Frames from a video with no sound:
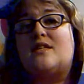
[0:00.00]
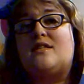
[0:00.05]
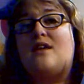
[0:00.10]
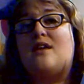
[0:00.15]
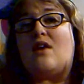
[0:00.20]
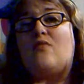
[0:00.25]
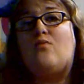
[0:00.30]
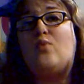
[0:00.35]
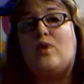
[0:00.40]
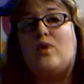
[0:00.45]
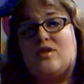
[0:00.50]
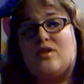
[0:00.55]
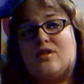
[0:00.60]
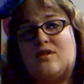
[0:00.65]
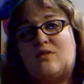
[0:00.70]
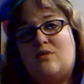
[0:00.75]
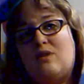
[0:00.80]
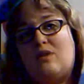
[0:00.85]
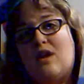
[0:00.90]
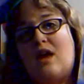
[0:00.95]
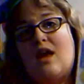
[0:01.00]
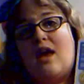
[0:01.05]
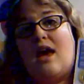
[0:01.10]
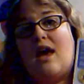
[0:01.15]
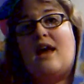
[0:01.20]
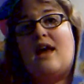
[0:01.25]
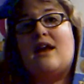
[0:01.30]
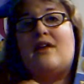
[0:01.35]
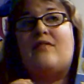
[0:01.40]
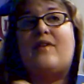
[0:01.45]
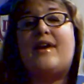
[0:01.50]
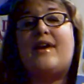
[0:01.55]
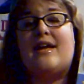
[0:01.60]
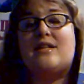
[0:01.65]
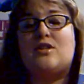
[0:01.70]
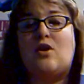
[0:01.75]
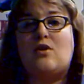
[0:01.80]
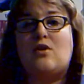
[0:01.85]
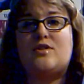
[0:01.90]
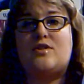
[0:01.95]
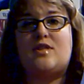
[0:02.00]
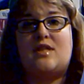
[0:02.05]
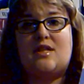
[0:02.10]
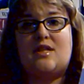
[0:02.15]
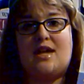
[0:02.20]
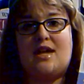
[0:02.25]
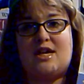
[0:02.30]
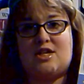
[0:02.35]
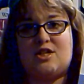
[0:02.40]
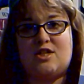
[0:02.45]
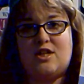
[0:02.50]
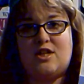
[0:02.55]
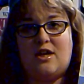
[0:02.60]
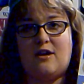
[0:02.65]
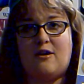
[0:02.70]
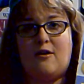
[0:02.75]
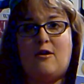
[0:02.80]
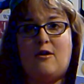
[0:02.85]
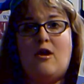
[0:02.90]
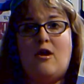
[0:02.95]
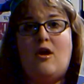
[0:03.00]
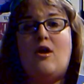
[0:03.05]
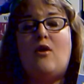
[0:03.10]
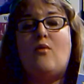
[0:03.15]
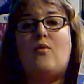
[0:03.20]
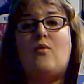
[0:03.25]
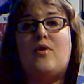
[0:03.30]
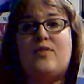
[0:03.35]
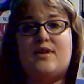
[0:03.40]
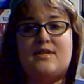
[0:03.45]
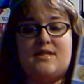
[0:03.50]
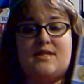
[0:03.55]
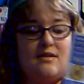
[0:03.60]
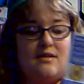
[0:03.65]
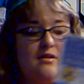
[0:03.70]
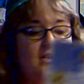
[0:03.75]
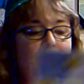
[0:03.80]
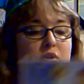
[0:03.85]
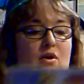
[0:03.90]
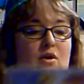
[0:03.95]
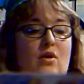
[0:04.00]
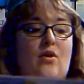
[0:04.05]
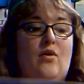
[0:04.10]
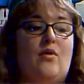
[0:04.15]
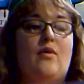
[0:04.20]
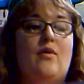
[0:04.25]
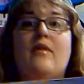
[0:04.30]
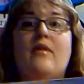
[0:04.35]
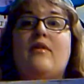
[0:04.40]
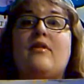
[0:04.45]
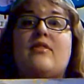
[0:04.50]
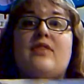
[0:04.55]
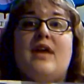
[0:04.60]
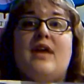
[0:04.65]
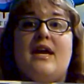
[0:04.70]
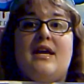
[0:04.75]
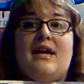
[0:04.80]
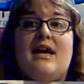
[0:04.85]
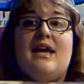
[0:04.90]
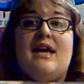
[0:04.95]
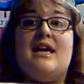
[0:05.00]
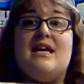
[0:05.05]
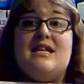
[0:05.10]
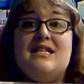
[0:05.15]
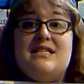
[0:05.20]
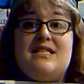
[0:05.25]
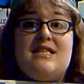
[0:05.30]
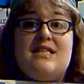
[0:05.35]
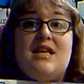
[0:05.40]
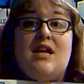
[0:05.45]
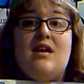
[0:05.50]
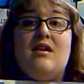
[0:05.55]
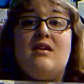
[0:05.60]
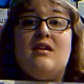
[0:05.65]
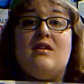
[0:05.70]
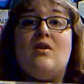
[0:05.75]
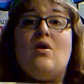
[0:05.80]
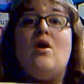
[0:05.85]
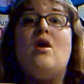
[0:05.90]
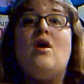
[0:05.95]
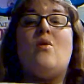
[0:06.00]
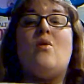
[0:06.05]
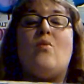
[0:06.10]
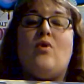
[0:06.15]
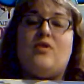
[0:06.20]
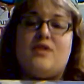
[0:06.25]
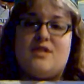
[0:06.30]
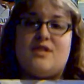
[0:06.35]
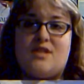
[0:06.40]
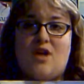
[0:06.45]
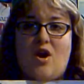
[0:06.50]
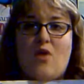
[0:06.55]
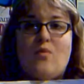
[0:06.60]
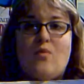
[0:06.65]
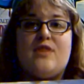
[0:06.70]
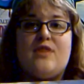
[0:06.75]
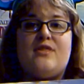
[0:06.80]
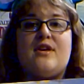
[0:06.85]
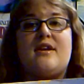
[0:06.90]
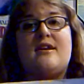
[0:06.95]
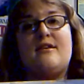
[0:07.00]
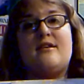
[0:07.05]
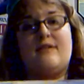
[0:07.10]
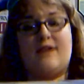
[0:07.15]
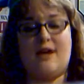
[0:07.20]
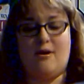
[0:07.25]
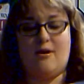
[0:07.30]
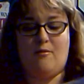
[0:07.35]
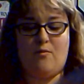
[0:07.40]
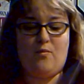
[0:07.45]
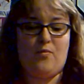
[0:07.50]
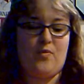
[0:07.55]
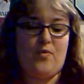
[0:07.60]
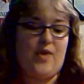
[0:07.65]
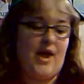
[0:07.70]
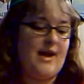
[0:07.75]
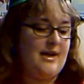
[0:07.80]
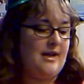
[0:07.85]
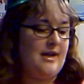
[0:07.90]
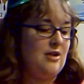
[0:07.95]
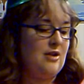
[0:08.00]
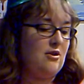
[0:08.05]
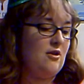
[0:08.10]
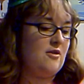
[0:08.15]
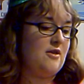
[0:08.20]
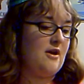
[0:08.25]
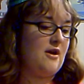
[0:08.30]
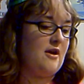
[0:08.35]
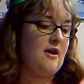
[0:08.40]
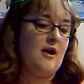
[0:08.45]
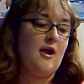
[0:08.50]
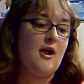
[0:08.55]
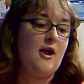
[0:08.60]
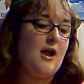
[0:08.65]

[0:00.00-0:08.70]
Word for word: stuff, we'll. And if it gets close to the next year when this little thing ends, we'll just go with it and get like either the